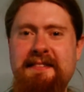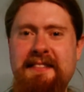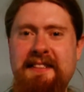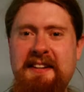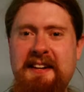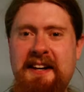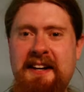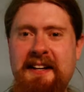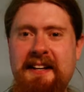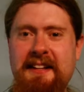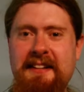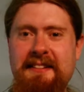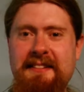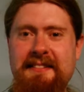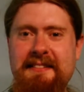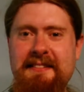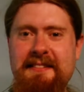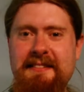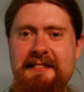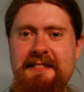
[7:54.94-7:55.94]
Got it.
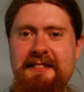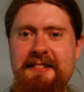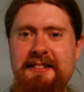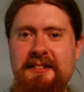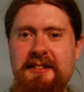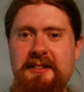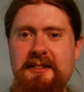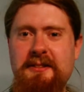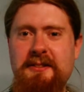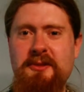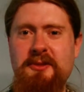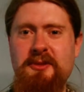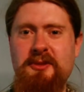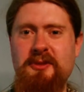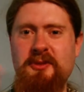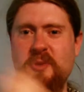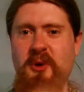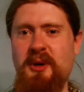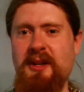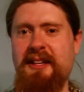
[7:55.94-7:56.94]

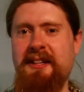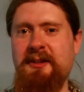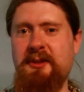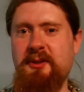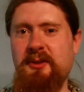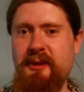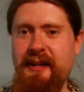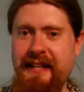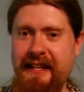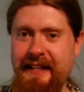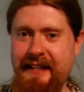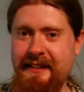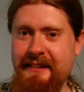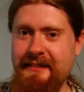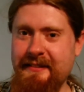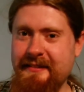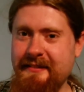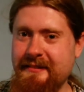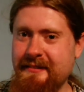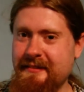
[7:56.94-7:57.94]
Soylent Green
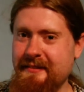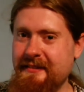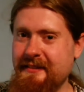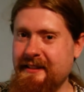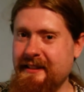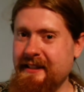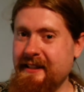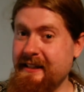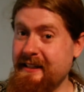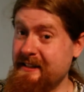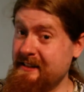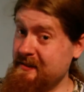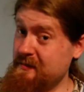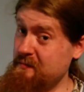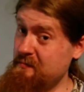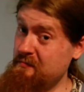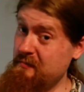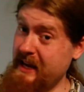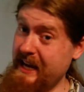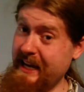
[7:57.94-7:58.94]
is
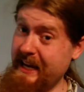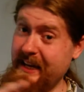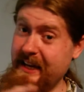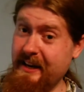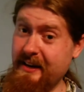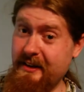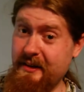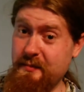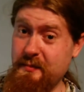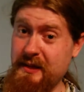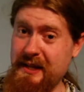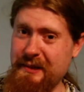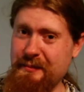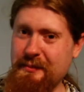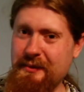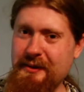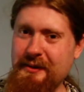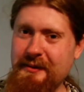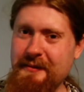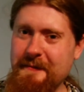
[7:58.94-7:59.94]
made out of
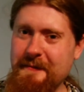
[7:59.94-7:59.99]
people.